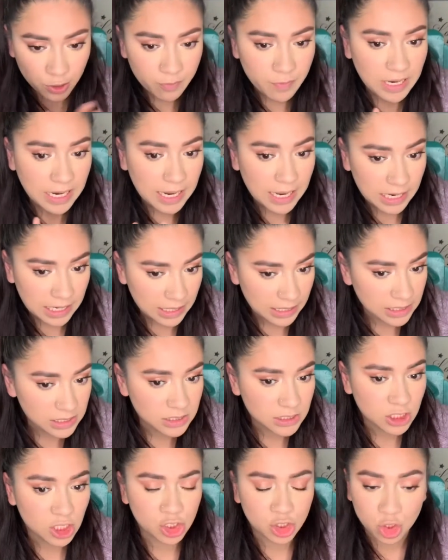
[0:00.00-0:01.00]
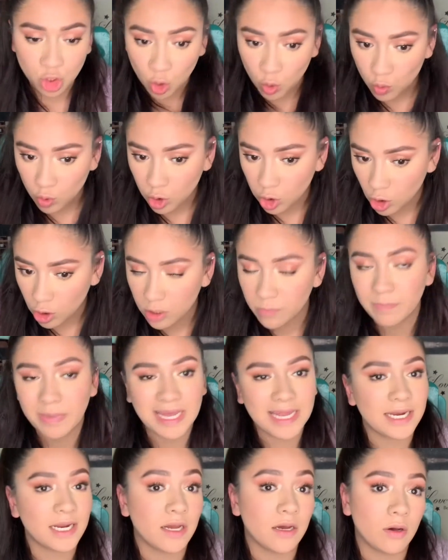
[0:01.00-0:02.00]
eyes don't look bad at
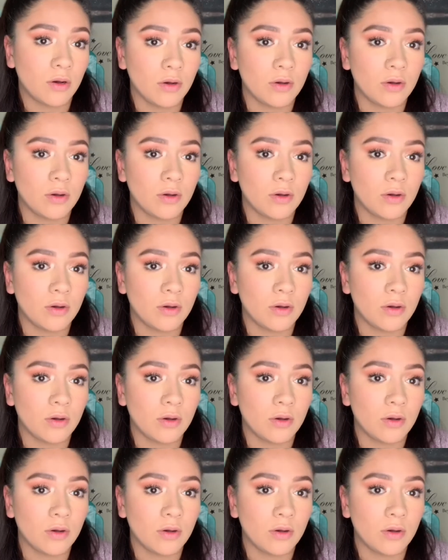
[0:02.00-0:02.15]
all.